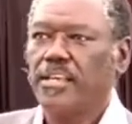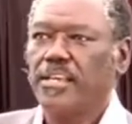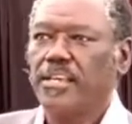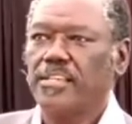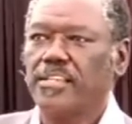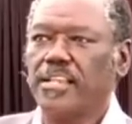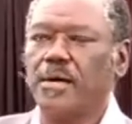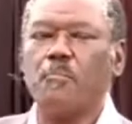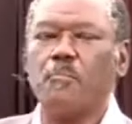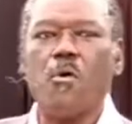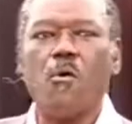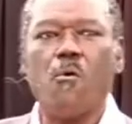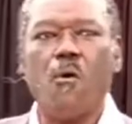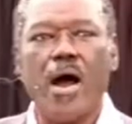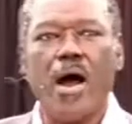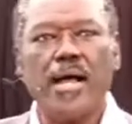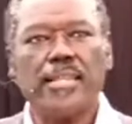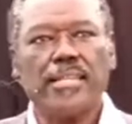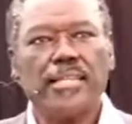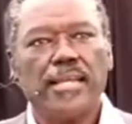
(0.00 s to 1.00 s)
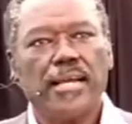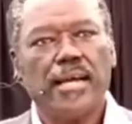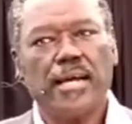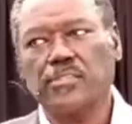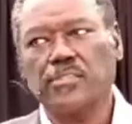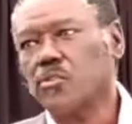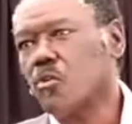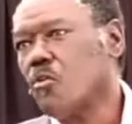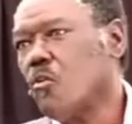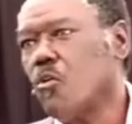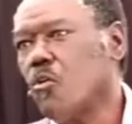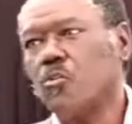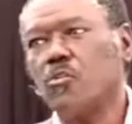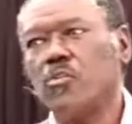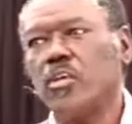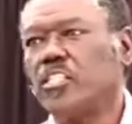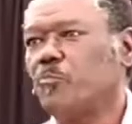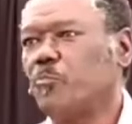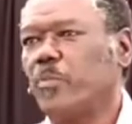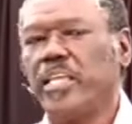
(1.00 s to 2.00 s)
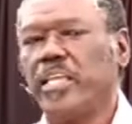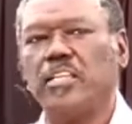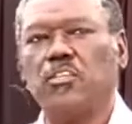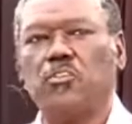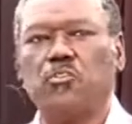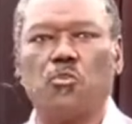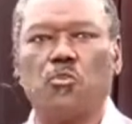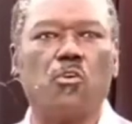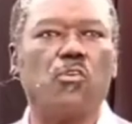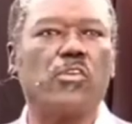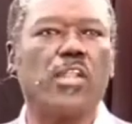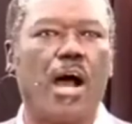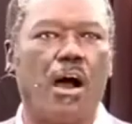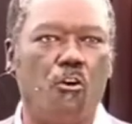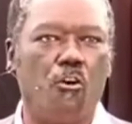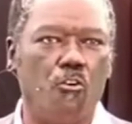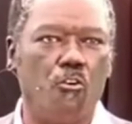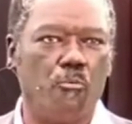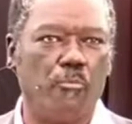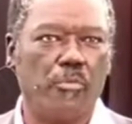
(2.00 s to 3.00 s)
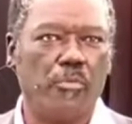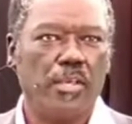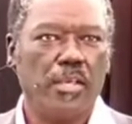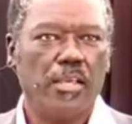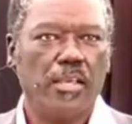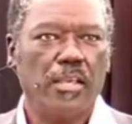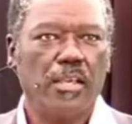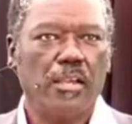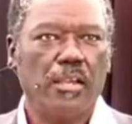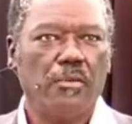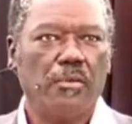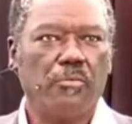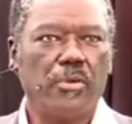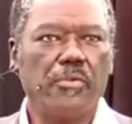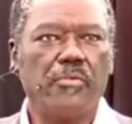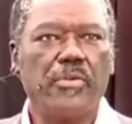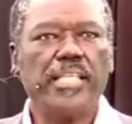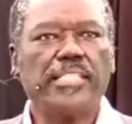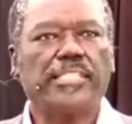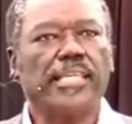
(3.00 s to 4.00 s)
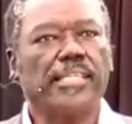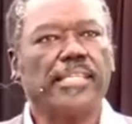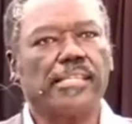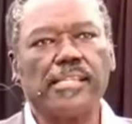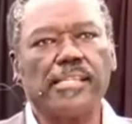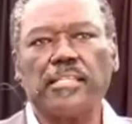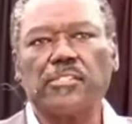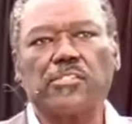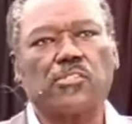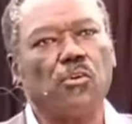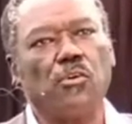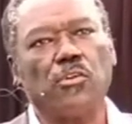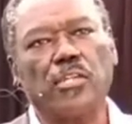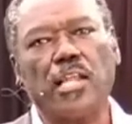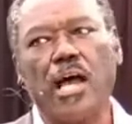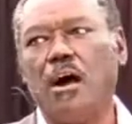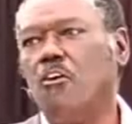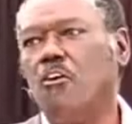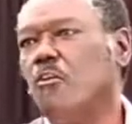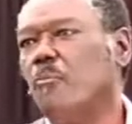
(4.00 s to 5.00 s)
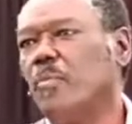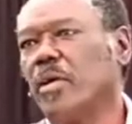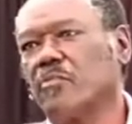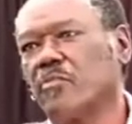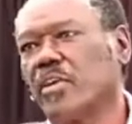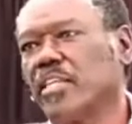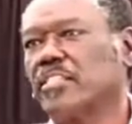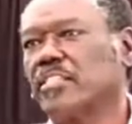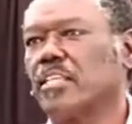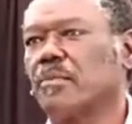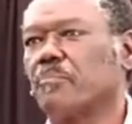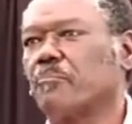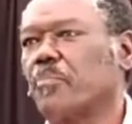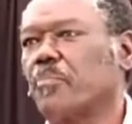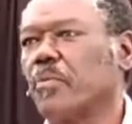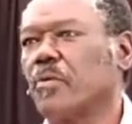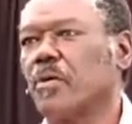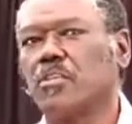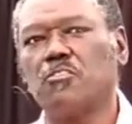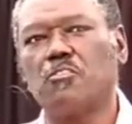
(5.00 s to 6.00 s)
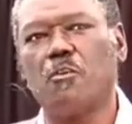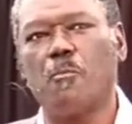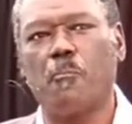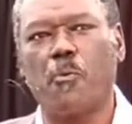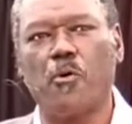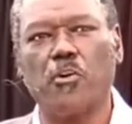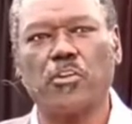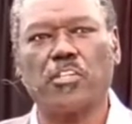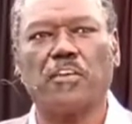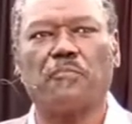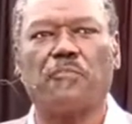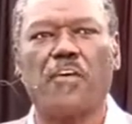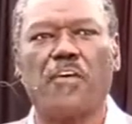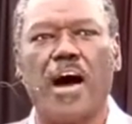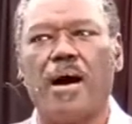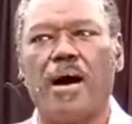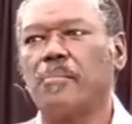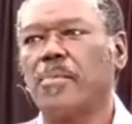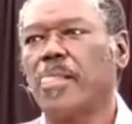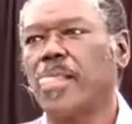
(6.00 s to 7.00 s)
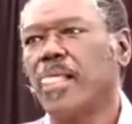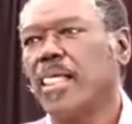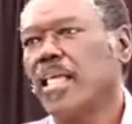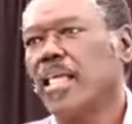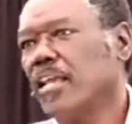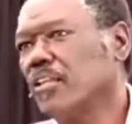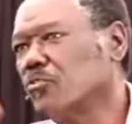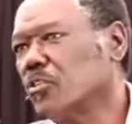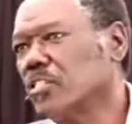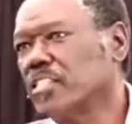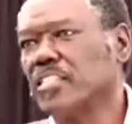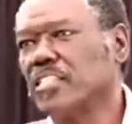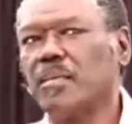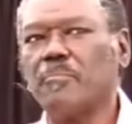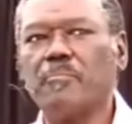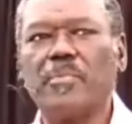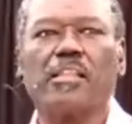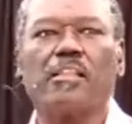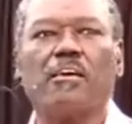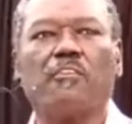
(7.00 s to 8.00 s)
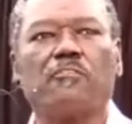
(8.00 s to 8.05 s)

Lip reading: Number one has always been to own our home. We recently sold our home and went and, bought a farm. It was in the middle of